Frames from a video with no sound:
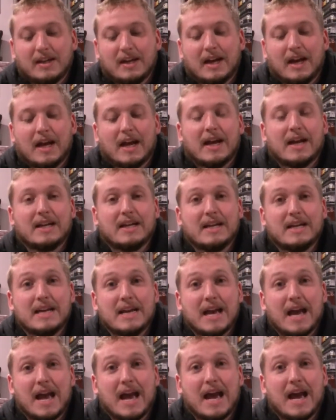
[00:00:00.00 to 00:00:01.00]
and he
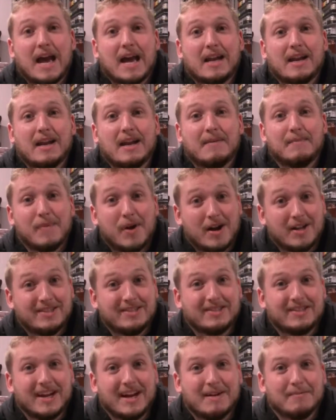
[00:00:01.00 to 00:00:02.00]
had a
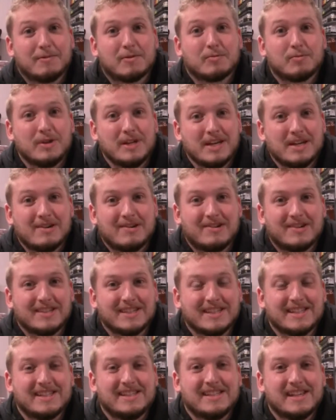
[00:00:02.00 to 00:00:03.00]
monster game, 3 goals
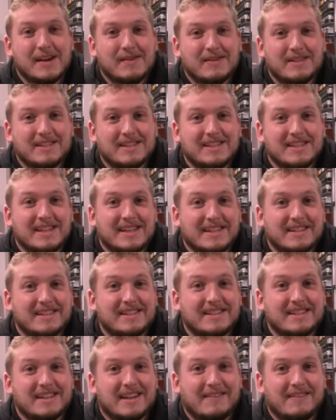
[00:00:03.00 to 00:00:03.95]
and 7 assists.